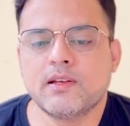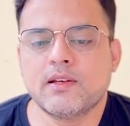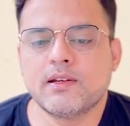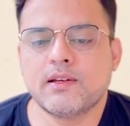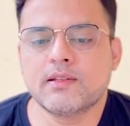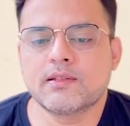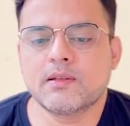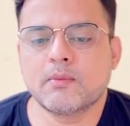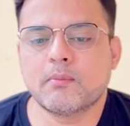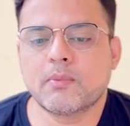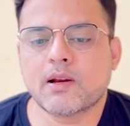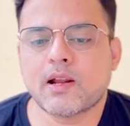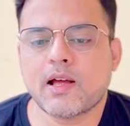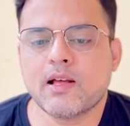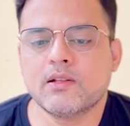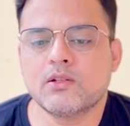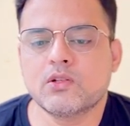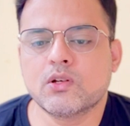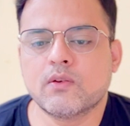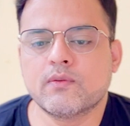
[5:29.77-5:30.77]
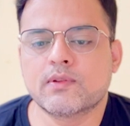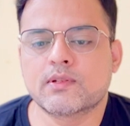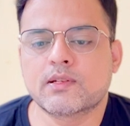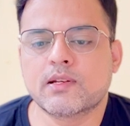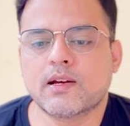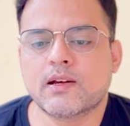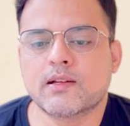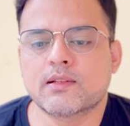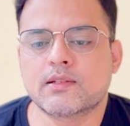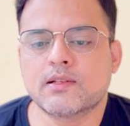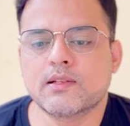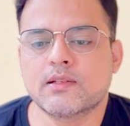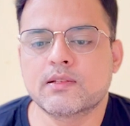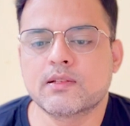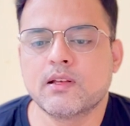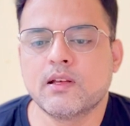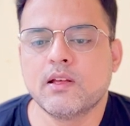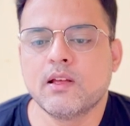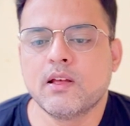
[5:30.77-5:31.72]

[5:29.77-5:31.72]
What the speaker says: it is a branch of statistics